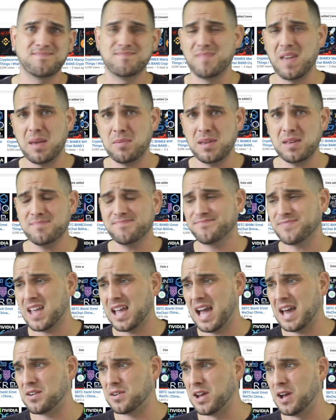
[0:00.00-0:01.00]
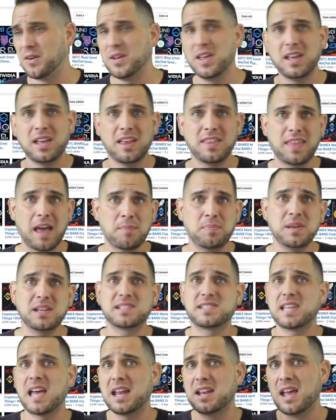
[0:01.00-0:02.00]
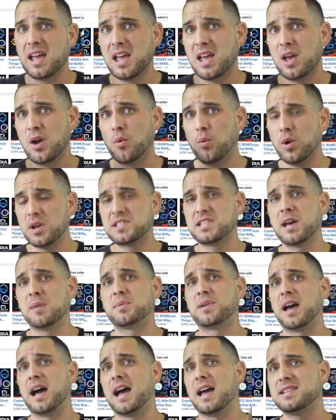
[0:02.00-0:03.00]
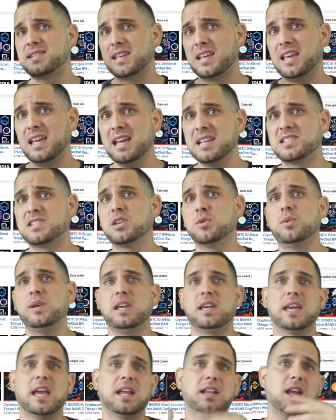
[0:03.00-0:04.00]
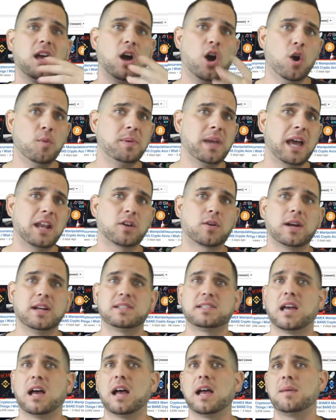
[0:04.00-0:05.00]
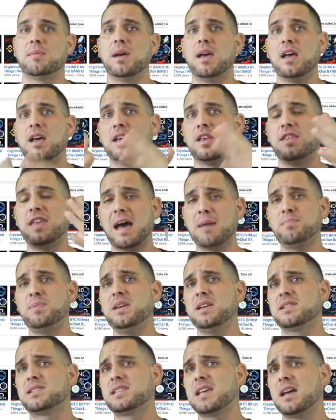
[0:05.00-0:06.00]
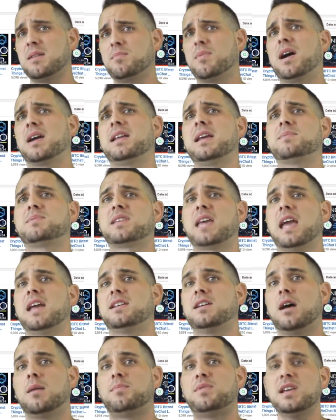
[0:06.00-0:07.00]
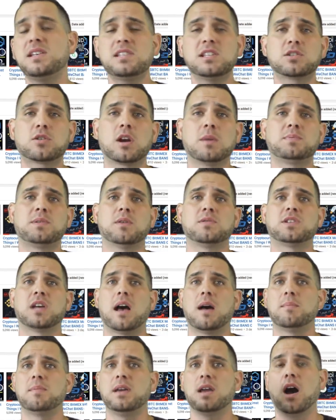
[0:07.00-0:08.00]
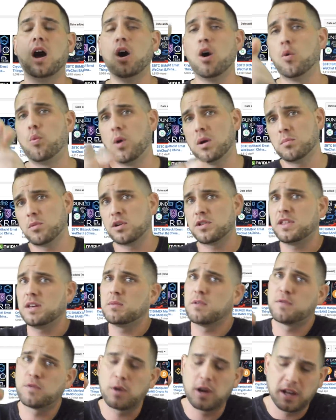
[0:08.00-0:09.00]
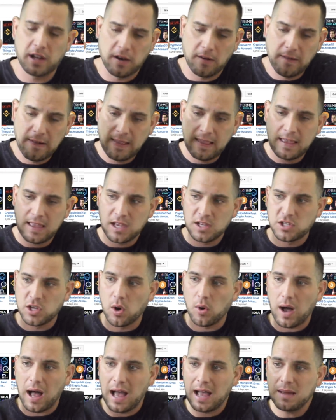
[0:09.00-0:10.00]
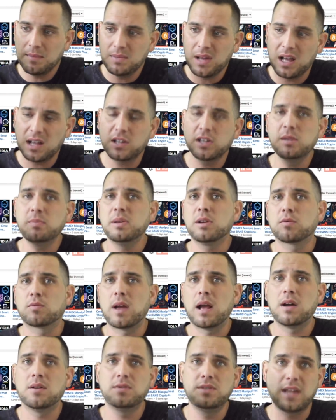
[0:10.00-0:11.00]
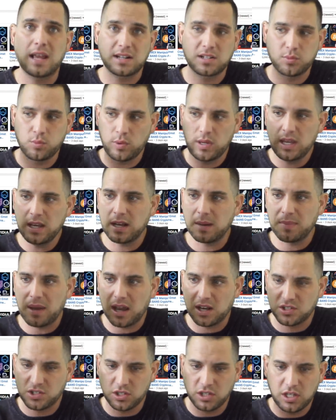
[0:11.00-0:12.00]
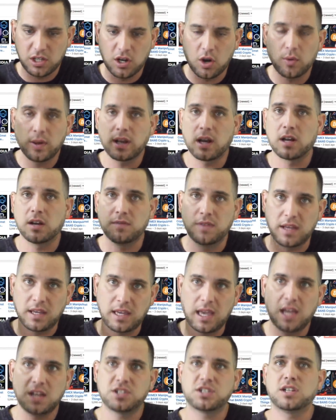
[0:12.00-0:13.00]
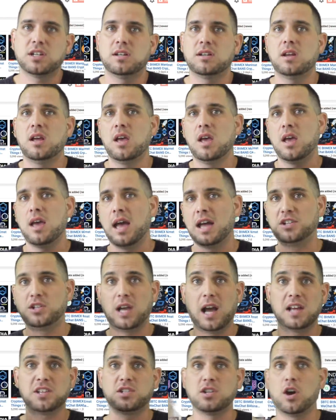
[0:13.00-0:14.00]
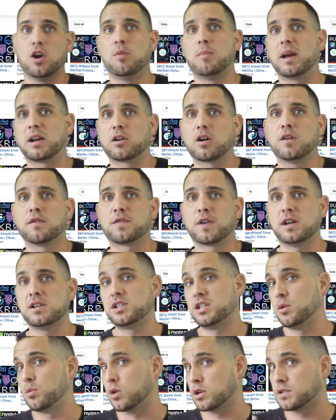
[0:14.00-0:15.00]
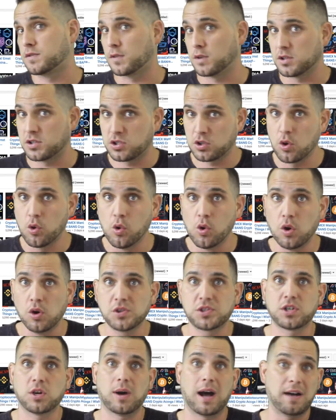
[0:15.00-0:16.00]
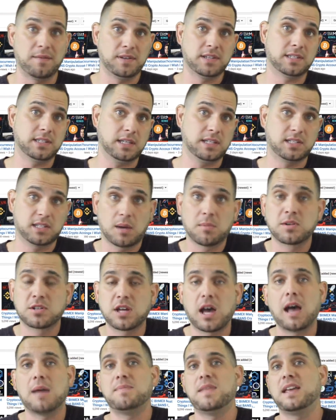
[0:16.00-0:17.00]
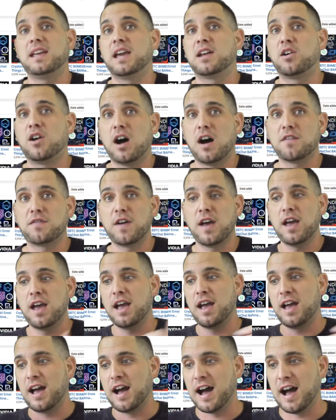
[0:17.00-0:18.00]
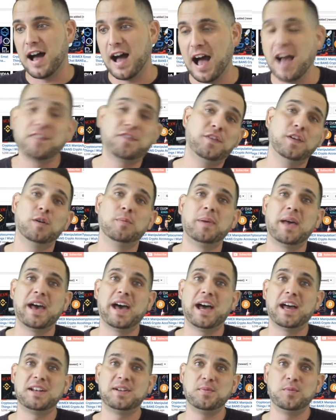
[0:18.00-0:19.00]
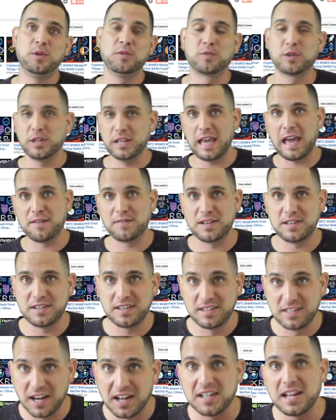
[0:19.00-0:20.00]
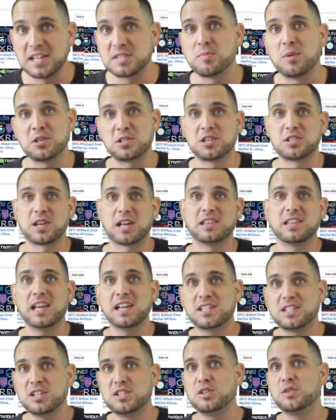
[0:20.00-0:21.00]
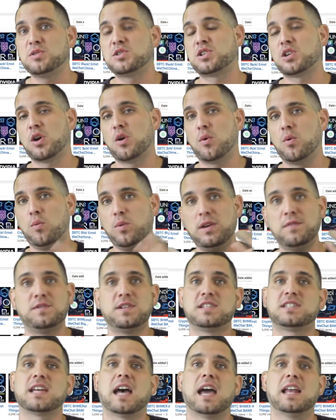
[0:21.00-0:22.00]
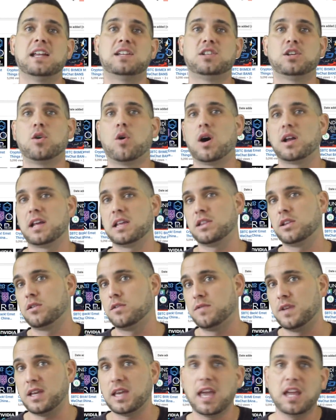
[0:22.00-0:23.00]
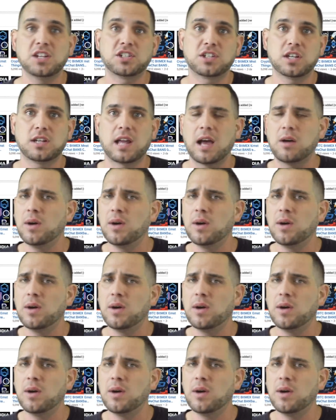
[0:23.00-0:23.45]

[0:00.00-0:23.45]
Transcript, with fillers: Maybe. I don't know. That being said, what's up, guys? It's the weekend. Hope you had a great time. That being said, my name's K Dub. This is Crypto Zombie. Oh, one more thing before I go. So, I'm not going to be around next week. I'm actually going on a vacation. As you guys know, my girlfriend, she works for a school. So, obviously, summertime, they get off. I feel bad. We really haven't done as much as I'd like to do. So, we've decided to go on a little vacation.